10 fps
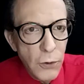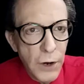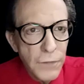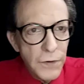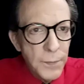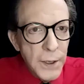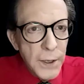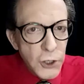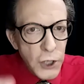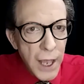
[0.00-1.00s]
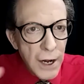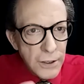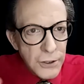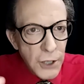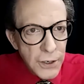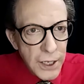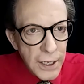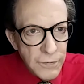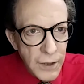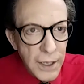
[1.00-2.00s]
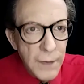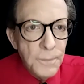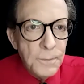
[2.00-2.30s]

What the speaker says: they're flipping the channels on the TV